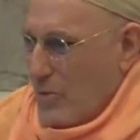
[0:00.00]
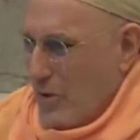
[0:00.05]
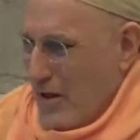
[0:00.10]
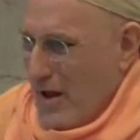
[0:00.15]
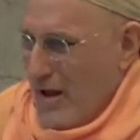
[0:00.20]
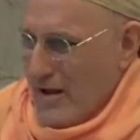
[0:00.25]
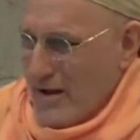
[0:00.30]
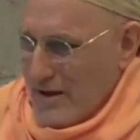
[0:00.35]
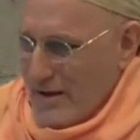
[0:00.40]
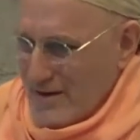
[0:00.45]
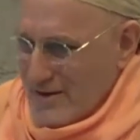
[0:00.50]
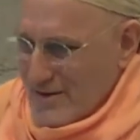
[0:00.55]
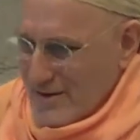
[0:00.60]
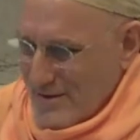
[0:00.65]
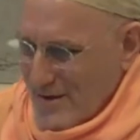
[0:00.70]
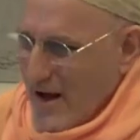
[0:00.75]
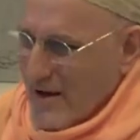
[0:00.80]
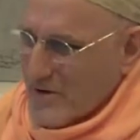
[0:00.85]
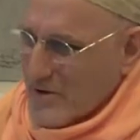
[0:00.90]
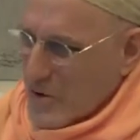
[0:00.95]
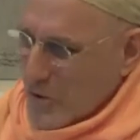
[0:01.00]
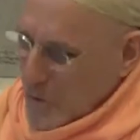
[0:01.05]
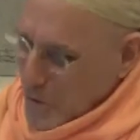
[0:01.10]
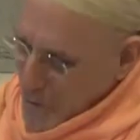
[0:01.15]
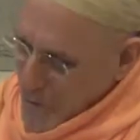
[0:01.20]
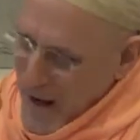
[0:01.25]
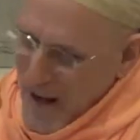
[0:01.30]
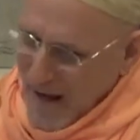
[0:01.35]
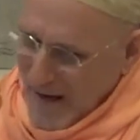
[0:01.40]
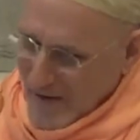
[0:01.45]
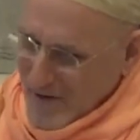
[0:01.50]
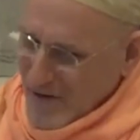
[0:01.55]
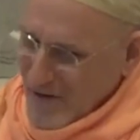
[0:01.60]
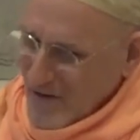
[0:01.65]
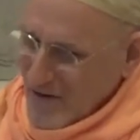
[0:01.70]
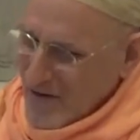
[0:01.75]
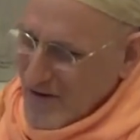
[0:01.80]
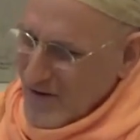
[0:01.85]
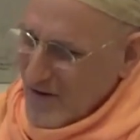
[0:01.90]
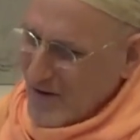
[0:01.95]
how we're applying it is not
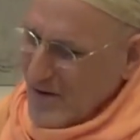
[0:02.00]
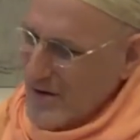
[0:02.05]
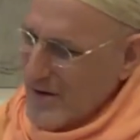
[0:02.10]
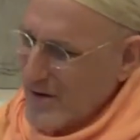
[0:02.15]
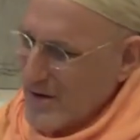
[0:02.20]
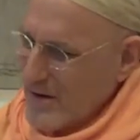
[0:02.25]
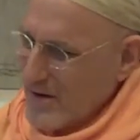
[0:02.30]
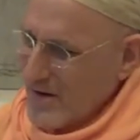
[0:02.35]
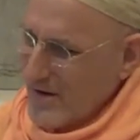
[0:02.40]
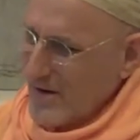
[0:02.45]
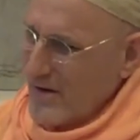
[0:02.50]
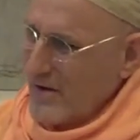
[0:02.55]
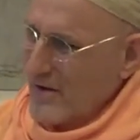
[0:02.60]
correct,